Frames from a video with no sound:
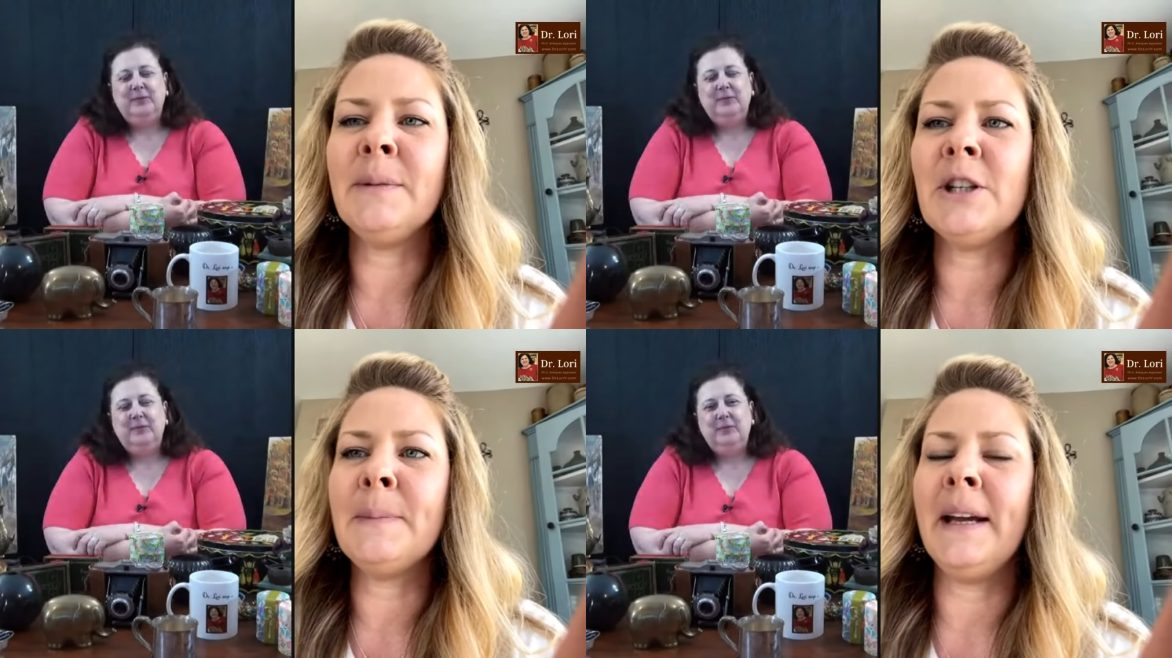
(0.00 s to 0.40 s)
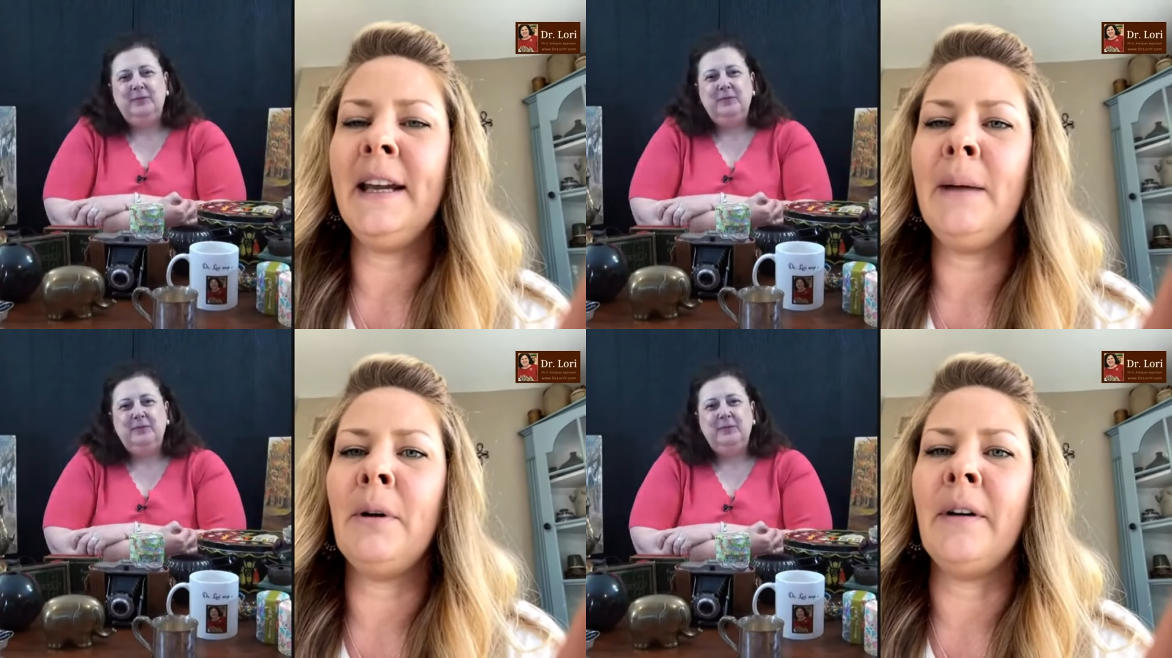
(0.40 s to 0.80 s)
Speaker 1: to switch my
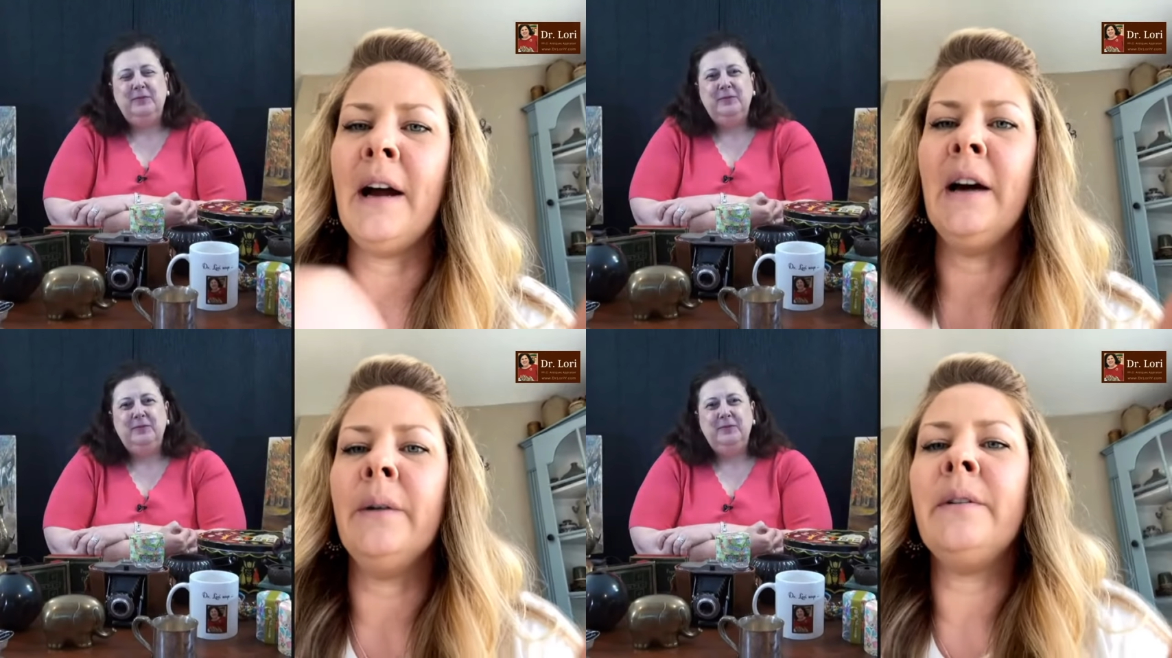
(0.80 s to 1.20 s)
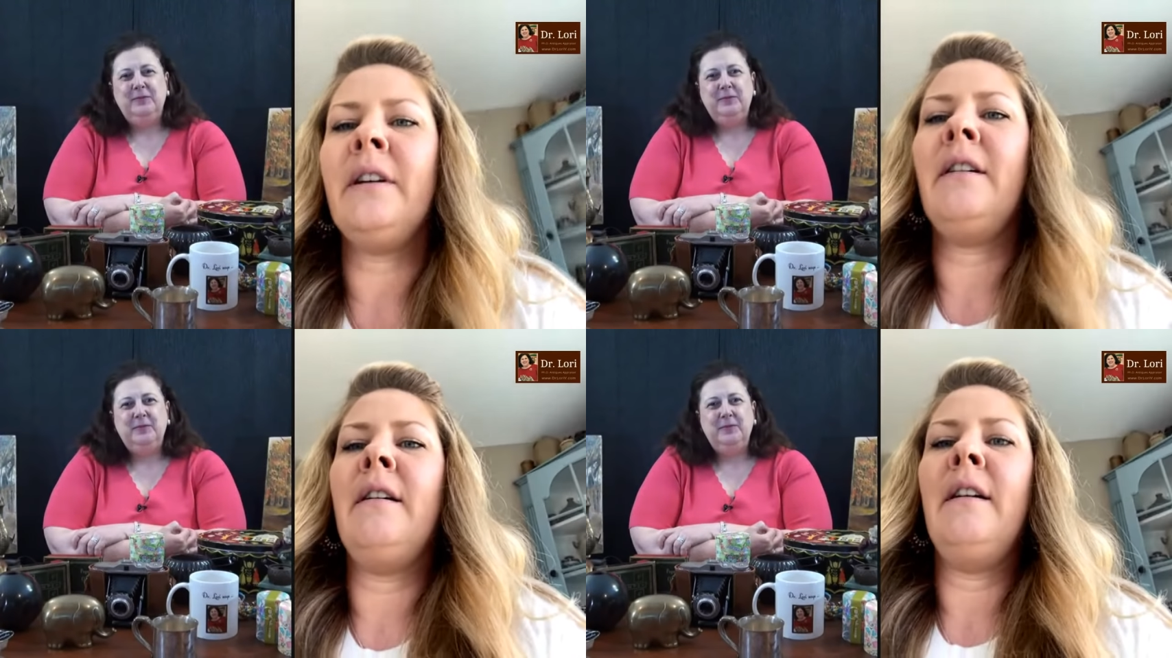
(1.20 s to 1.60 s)
camera around.
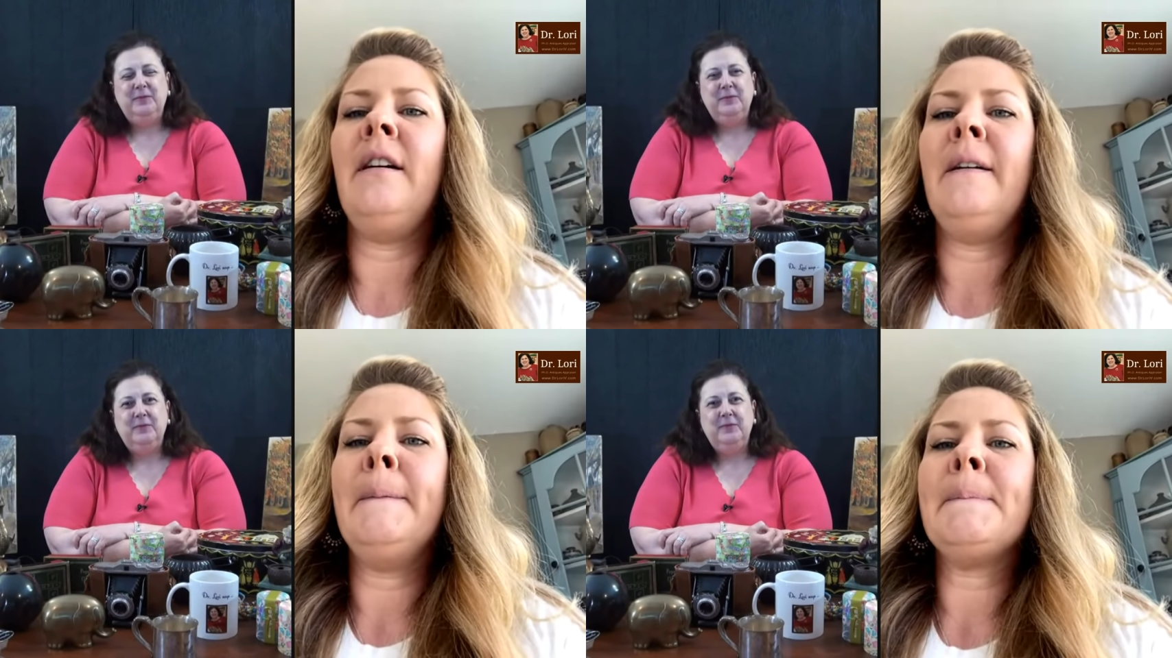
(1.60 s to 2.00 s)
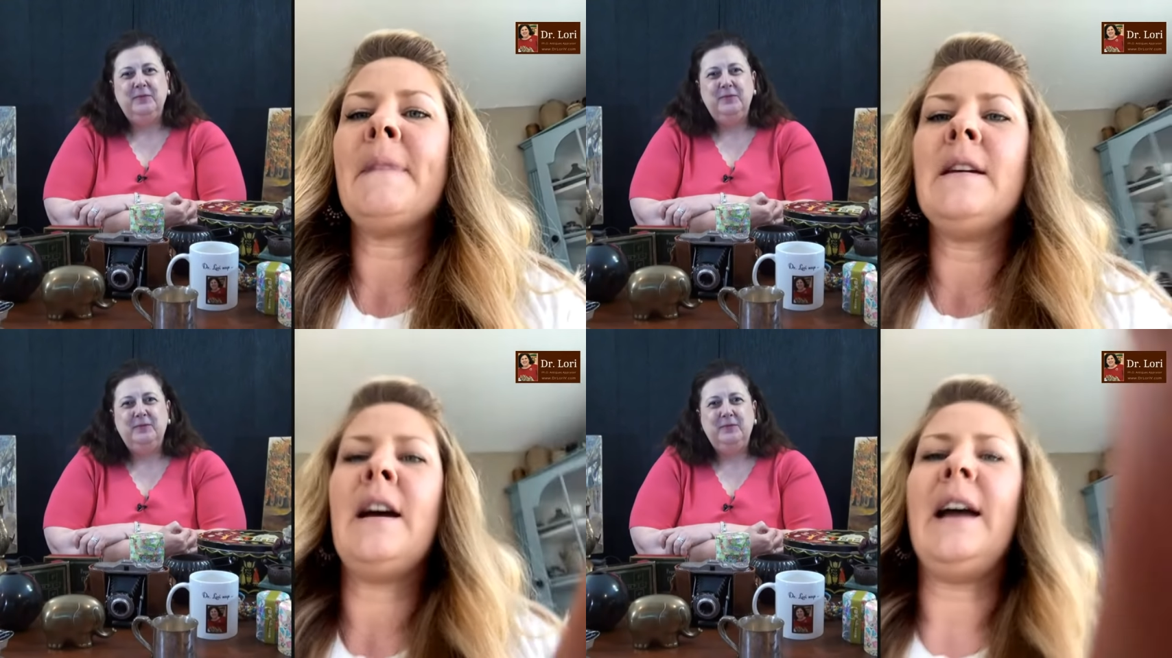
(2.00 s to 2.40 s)

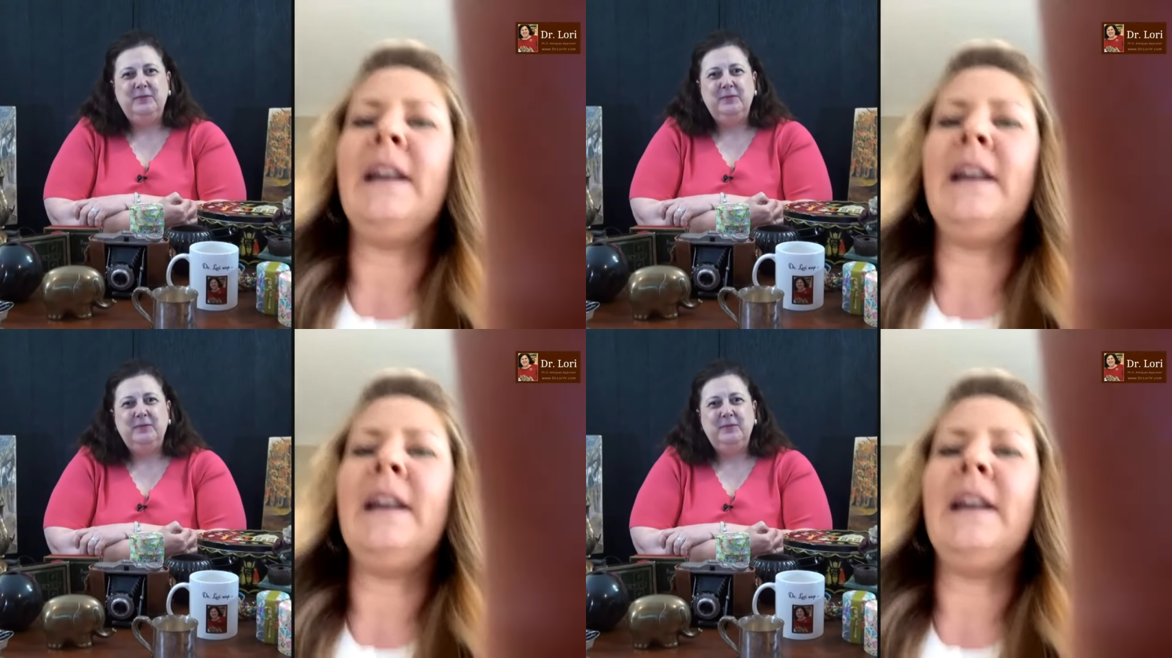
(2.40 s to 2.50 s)
I